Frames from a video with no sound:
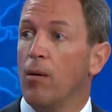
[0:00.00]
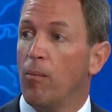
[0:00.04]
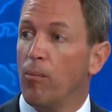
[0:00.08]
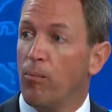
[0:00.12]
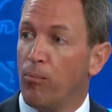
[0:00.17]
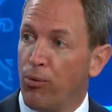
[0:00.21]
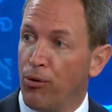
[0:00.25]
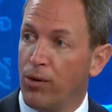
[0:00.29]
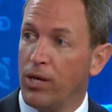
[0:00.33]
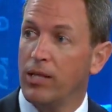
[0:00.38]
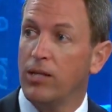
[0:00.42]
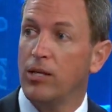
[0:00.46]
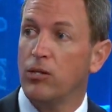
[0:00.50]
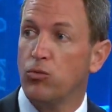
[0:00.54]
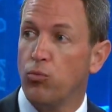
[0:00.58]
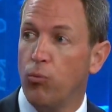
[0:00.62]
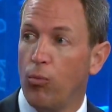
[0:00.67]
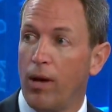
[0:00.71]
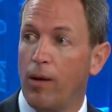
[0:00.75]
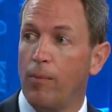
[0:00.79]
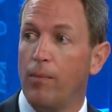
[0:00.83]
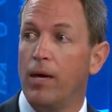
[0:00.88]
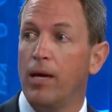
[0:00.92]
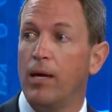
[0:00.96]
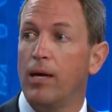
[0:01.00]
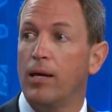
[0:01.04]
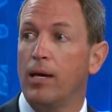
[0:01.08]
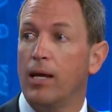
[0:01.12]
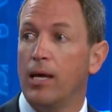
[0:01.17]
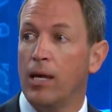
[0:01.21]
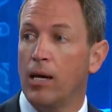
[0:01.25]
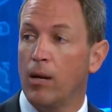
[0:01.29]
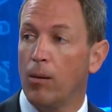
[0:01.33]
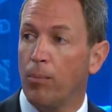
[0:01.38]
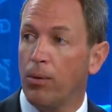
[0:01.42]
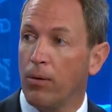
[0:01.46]
putting these women
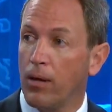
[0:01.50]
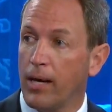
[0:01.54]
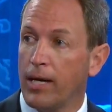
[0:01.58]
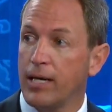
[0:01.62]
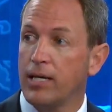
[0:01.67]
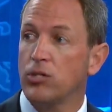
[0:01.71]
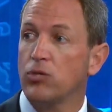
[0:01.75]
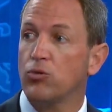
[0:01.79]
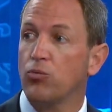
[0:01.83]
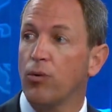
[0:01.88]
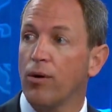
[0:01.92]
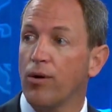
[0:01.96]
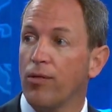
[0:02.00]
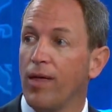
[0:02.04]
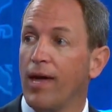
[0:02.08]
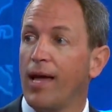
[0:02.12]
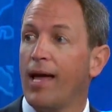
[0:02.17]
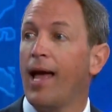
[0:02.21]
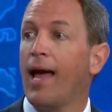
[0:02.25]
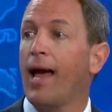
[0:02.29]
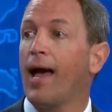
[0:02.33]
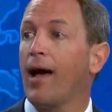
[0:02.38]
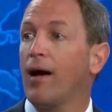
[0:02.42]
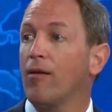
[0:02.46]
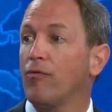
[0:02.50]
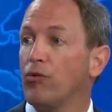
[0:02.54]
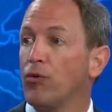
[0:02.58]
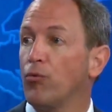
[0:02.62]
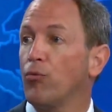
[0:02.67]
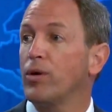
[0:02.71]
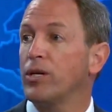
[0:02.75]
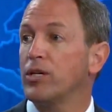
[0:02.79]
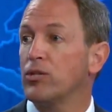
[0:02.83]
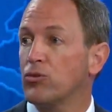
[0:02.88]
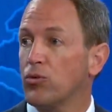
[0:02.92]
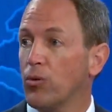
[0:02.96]
in a place where they have the
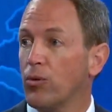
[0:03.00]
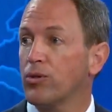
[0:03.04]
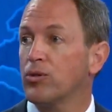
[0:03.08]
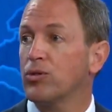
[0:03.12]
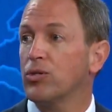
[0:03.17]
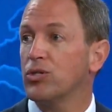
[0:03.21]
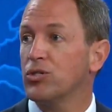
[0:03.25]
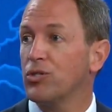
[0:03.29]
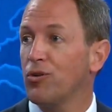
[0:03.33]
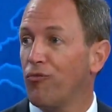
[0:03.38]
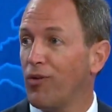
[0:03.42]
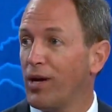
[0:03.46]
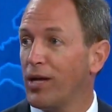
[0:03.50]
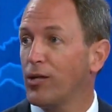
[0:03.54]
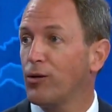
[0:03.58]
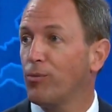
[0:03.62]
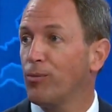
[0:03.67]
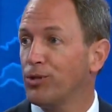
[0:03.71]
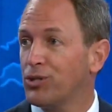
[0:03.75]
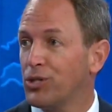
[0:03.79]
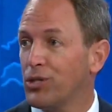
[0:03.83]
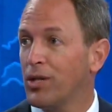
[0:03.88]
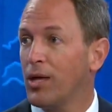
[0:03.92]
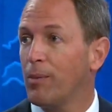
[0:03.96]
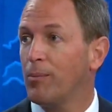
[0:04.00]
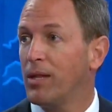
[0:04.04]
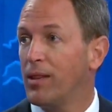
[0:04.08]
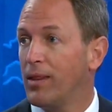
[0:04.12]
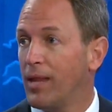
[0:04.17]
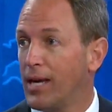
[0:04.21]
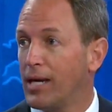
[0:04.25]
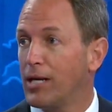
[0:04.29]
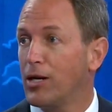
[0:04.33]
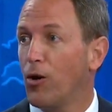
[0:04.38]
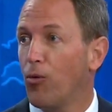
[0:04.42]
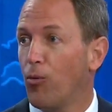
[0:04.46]
resources available to them and
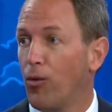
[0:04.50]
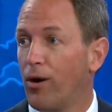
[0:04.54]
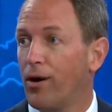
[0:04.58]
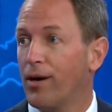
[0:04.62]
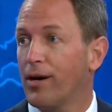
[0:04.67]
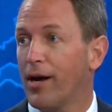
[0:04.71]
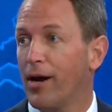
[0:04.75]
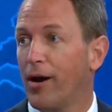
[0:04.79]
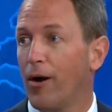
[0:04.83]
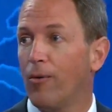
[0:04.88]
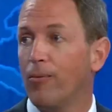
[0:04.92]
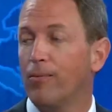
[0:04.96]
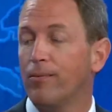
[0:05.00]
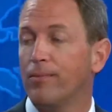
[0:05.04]
they know where to go.